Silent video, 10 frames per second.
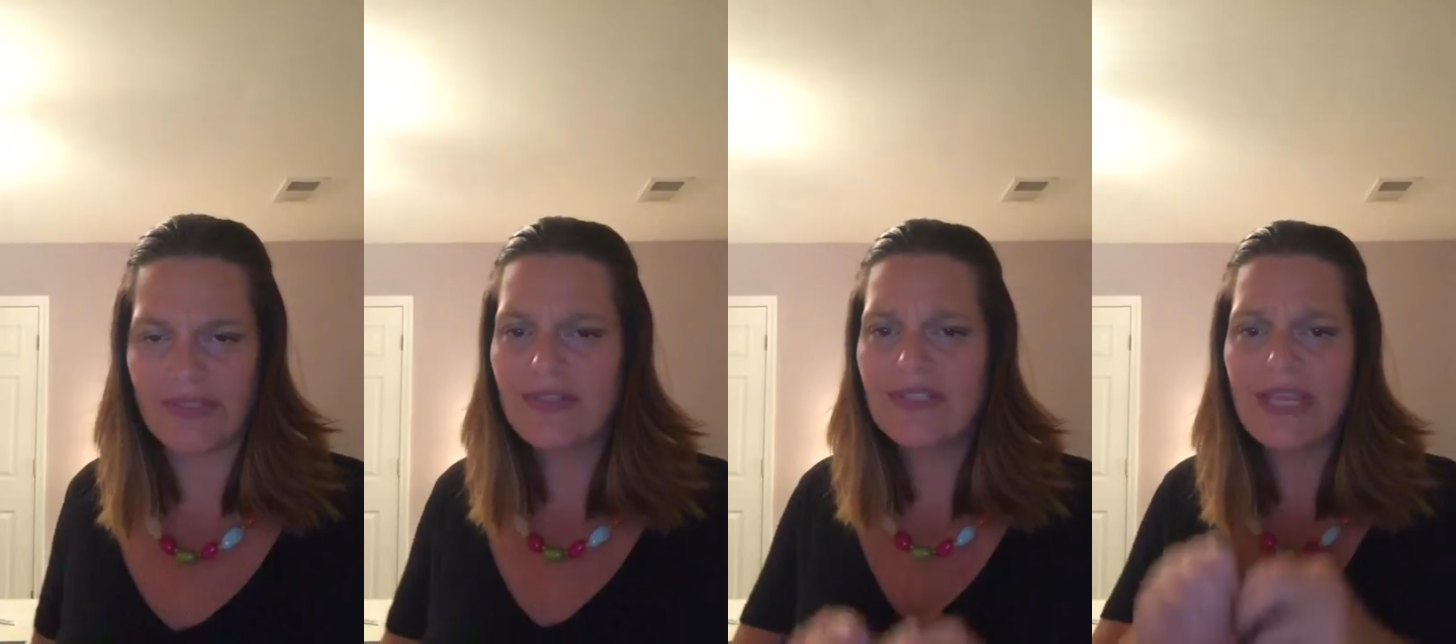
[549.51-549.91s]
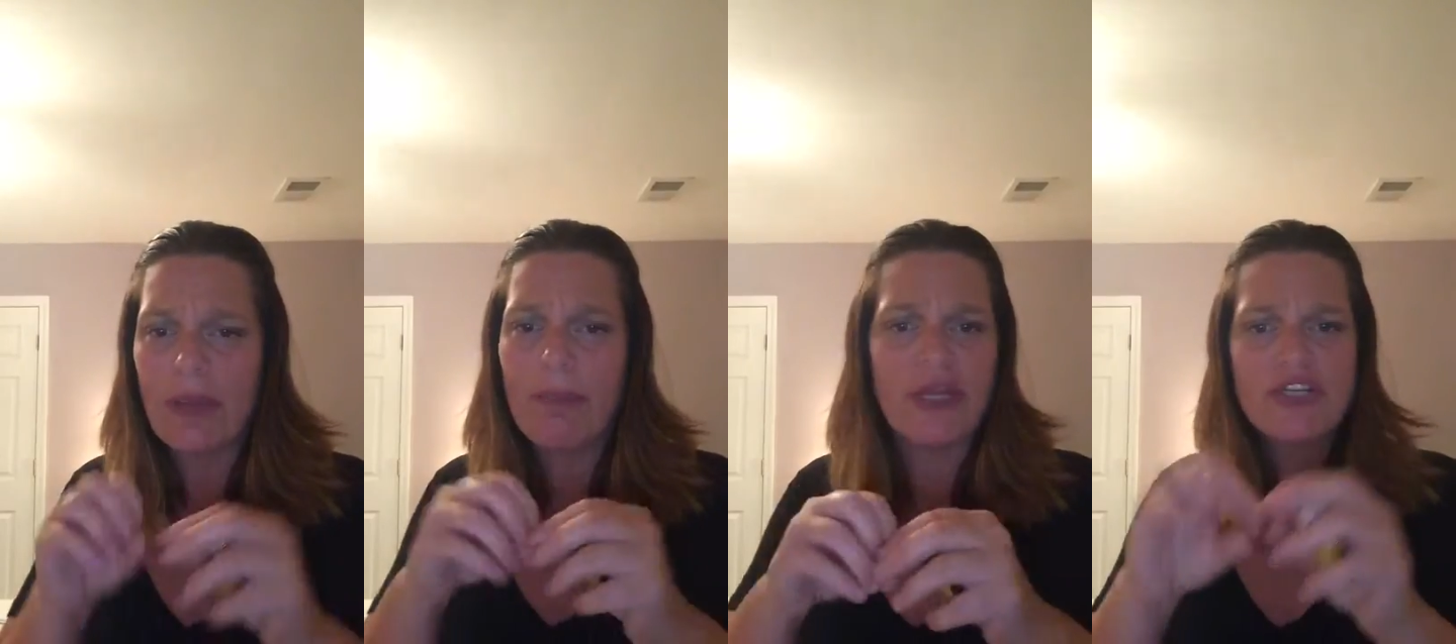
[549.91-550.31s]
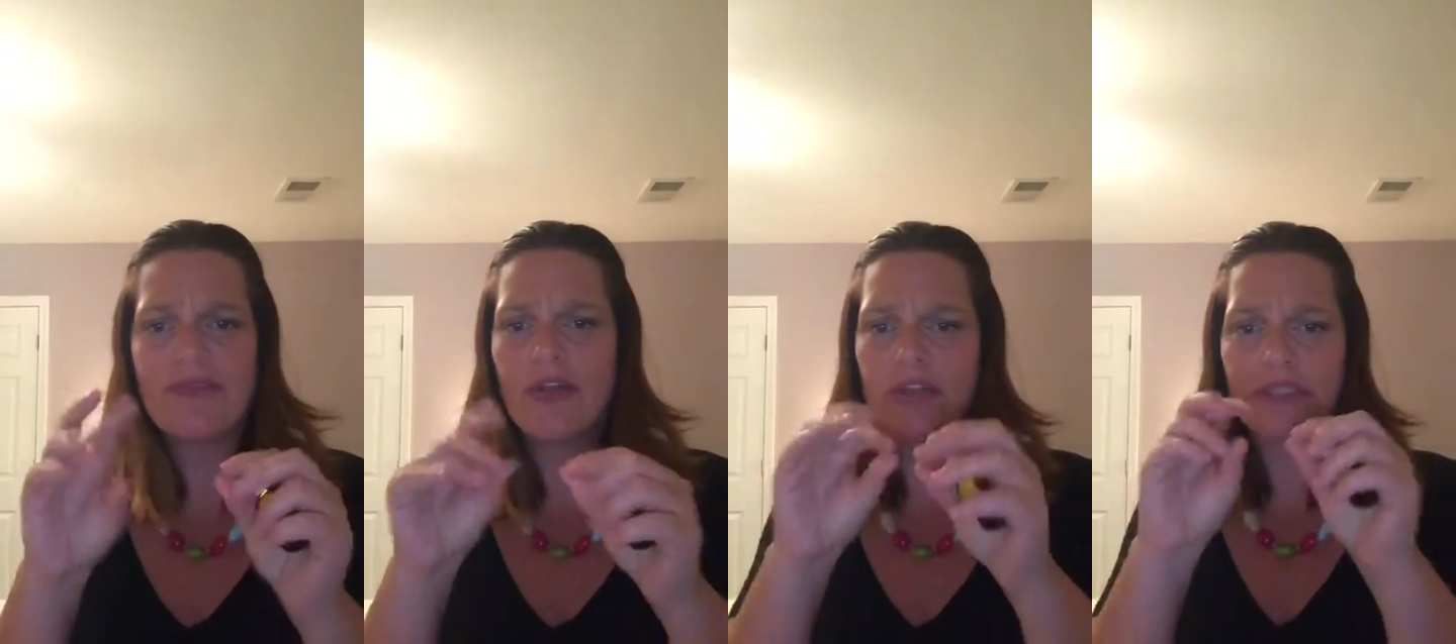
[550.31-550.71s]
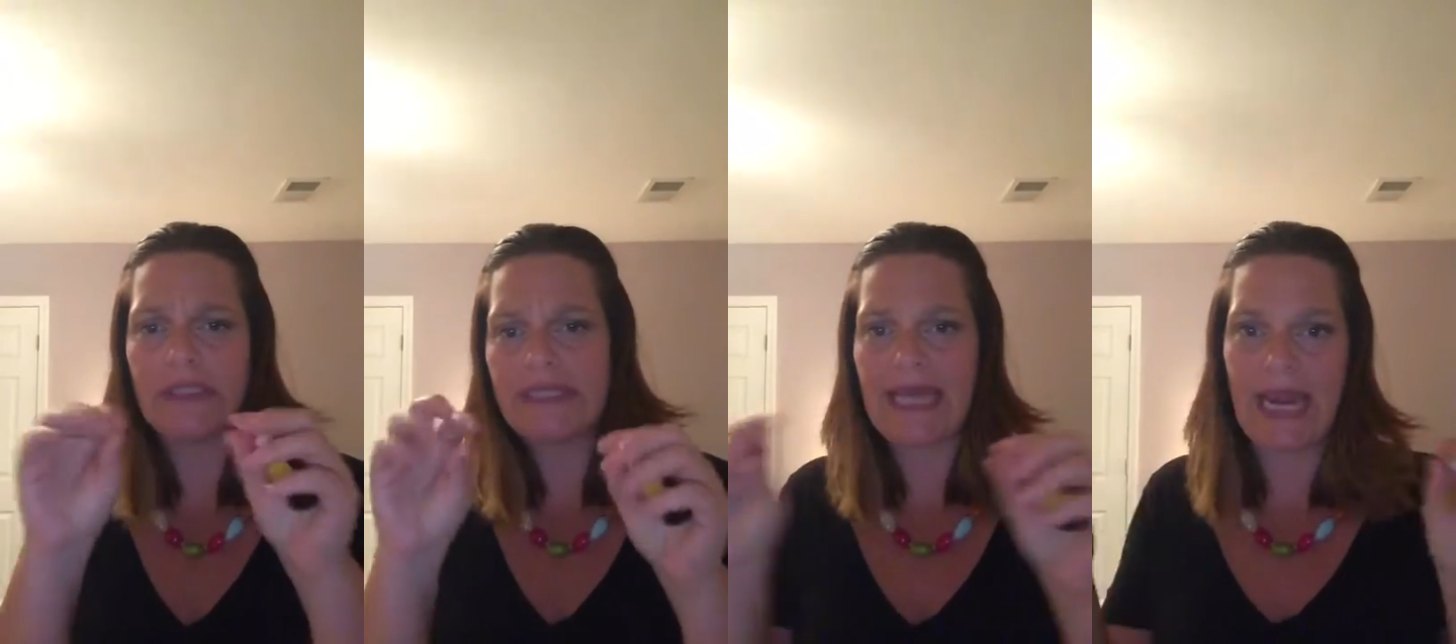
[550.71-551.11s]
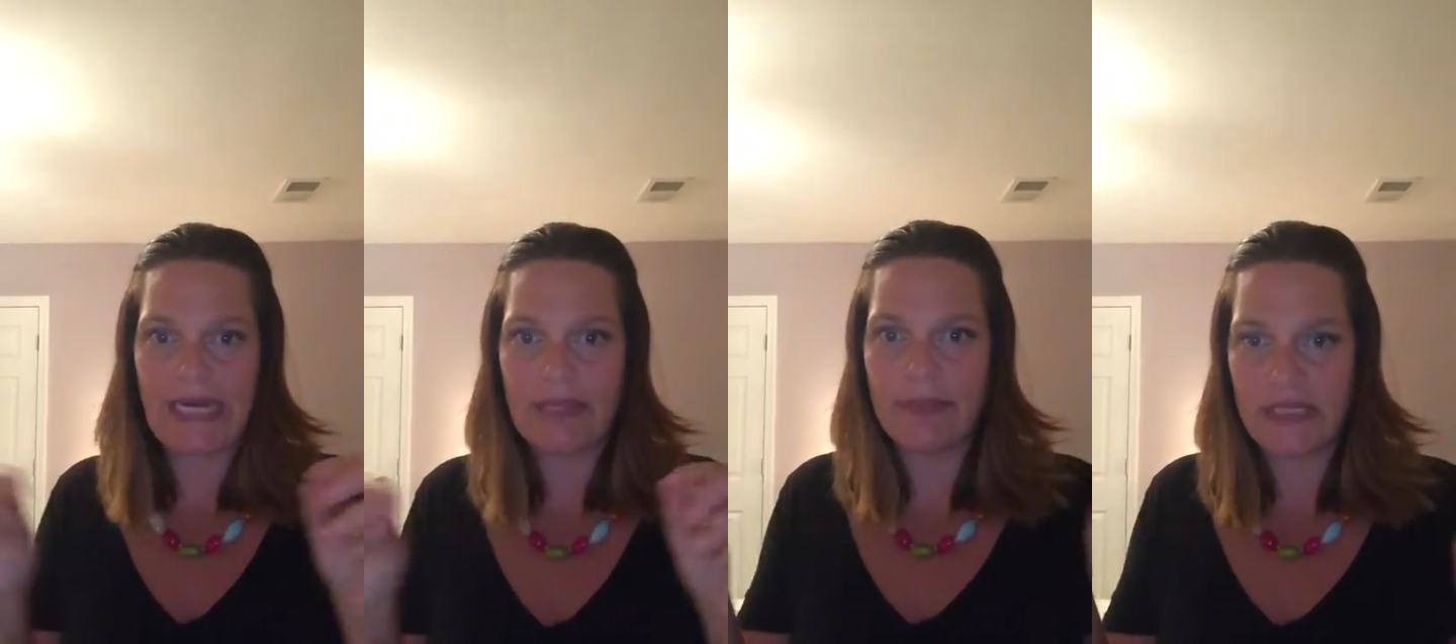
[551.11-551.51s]
There's like a bunch of other little
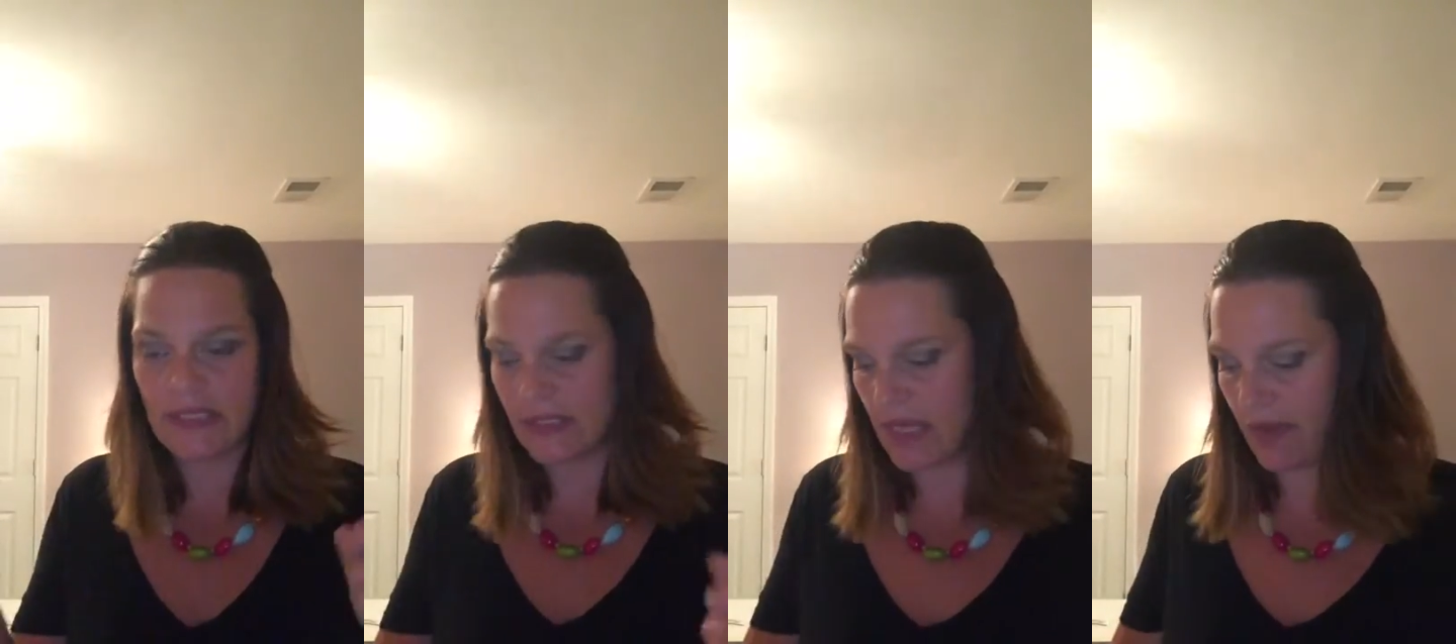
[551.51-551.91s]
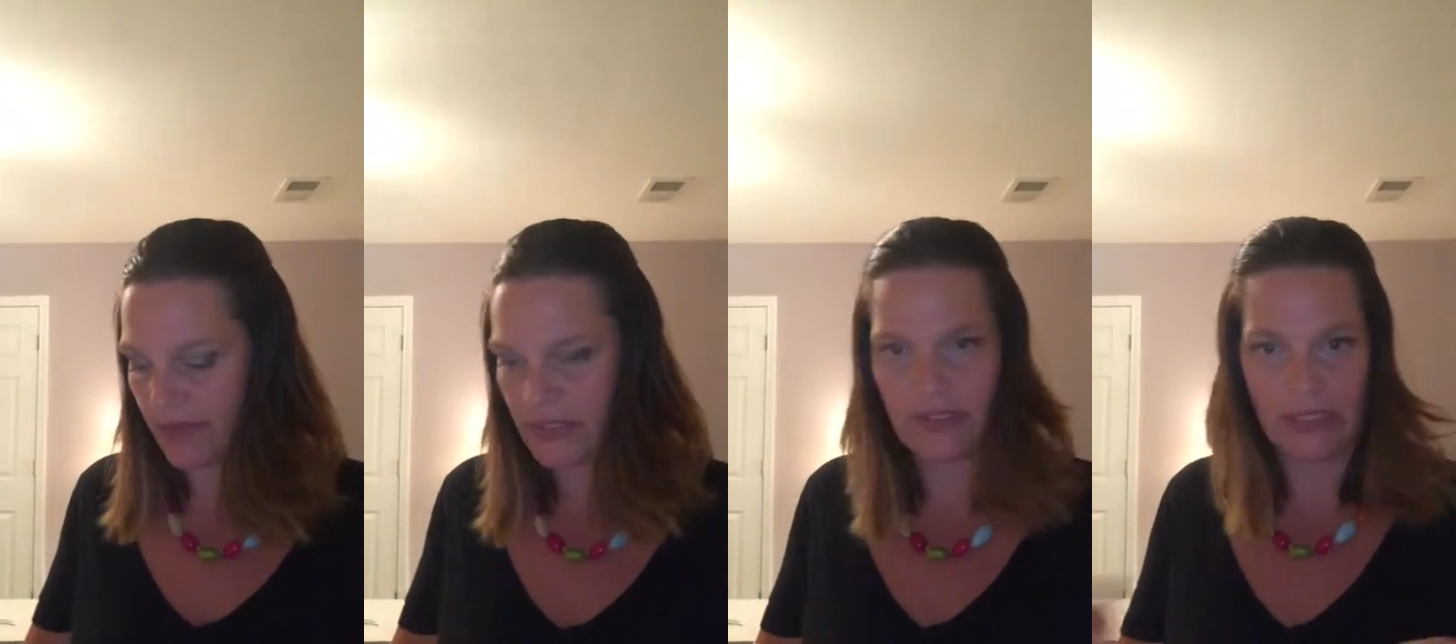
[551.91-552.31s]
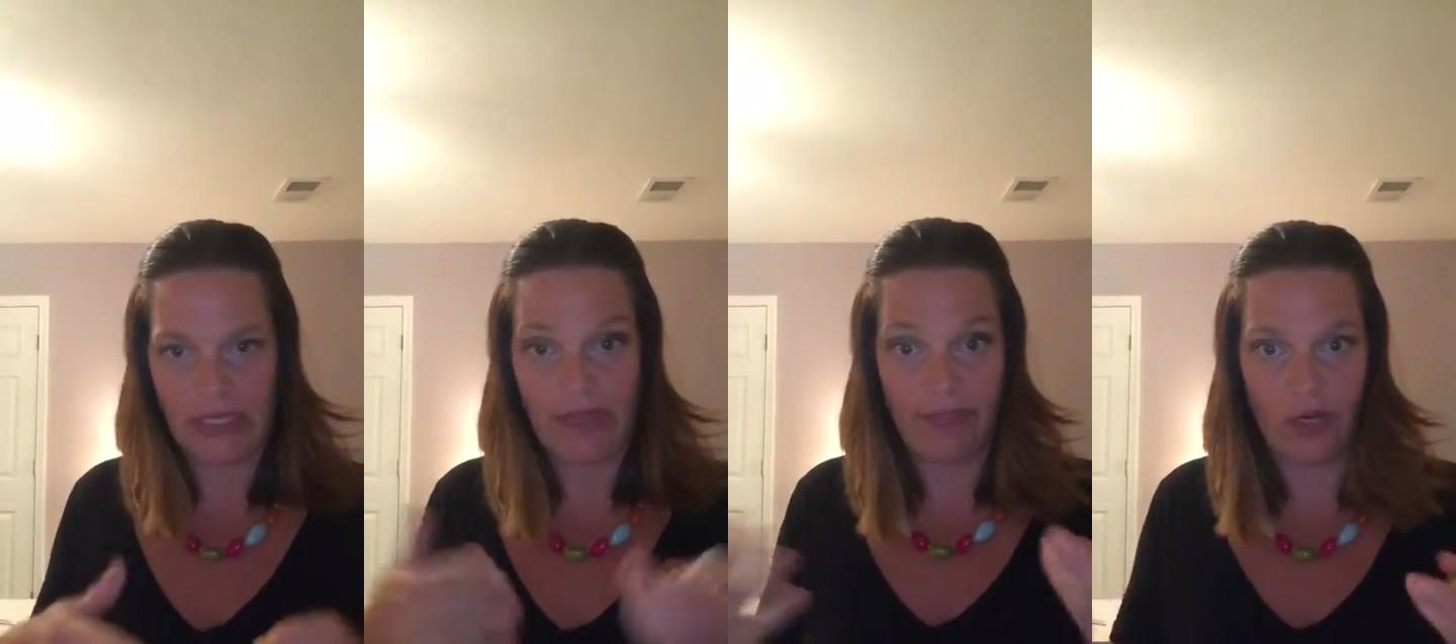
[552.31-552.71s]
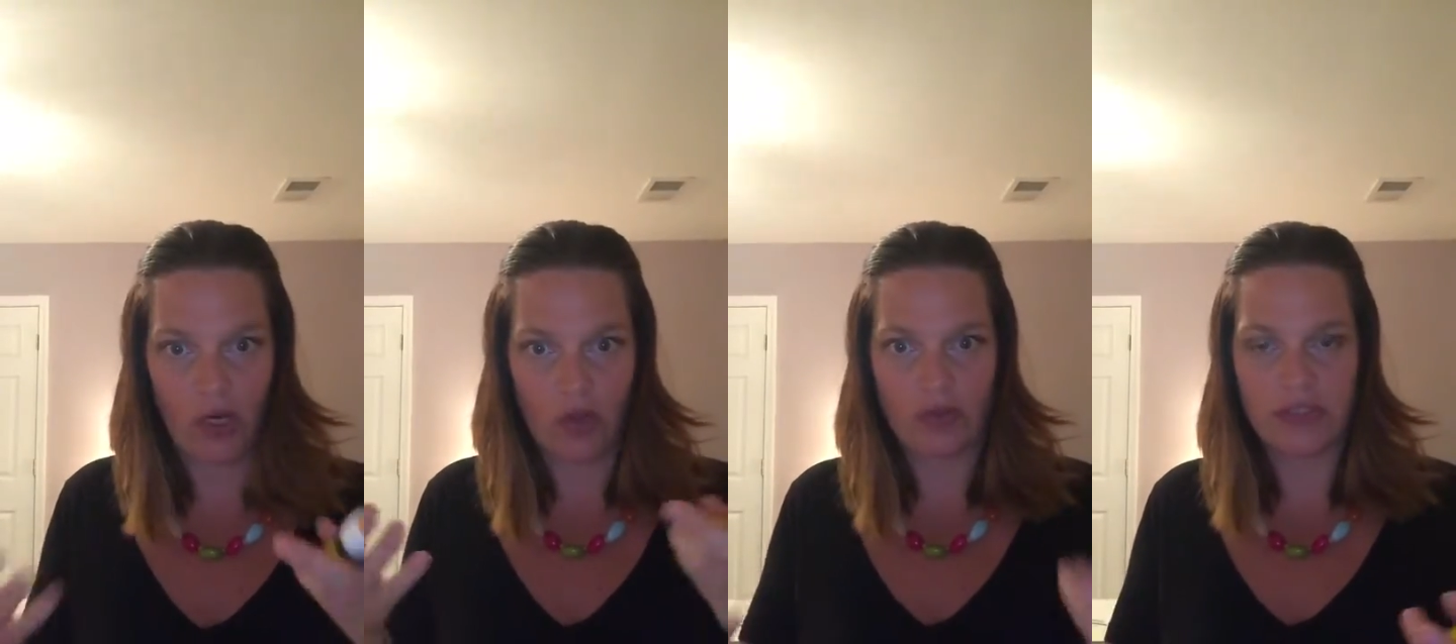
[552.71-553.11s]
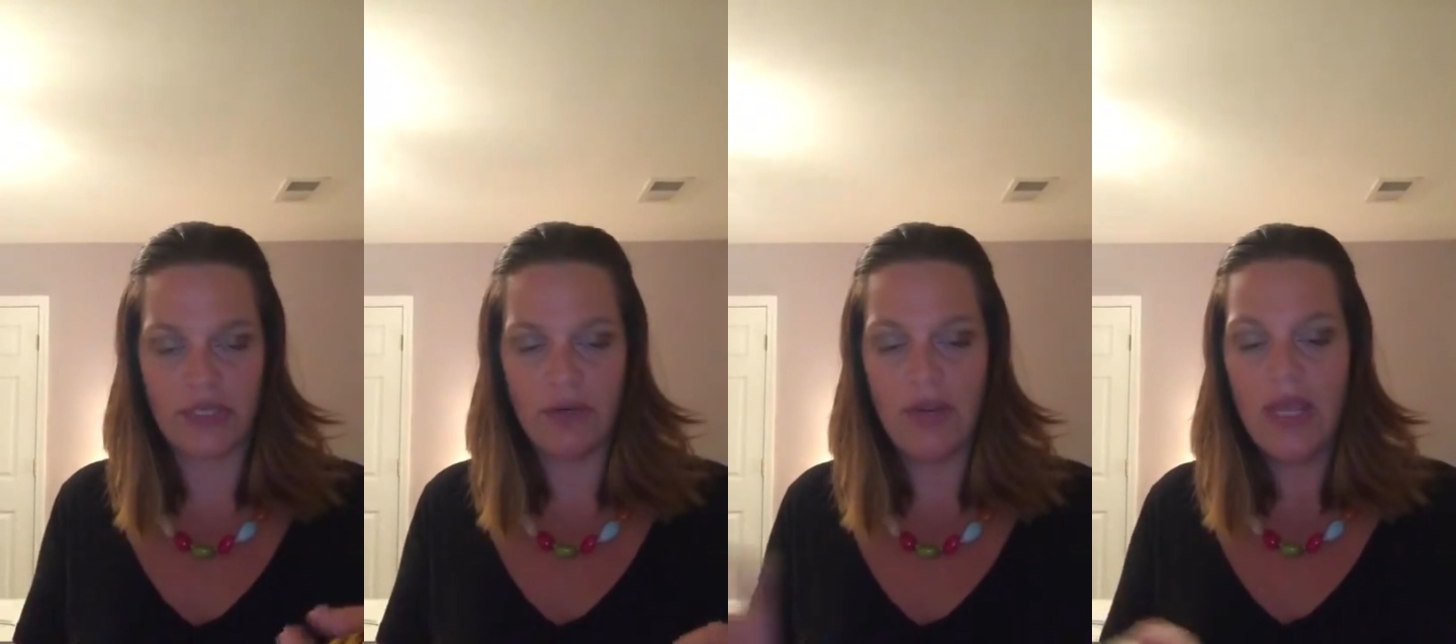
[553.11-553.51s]
tiny pieces obviously in there
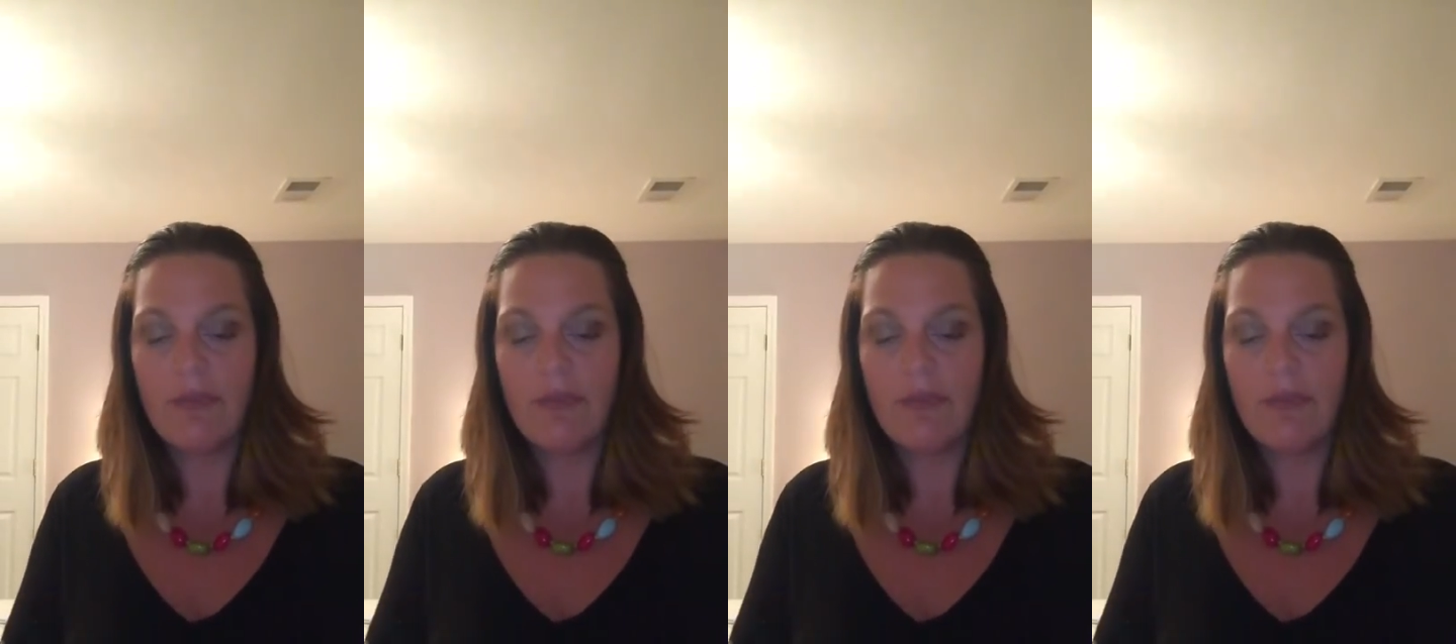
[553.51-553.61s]
also,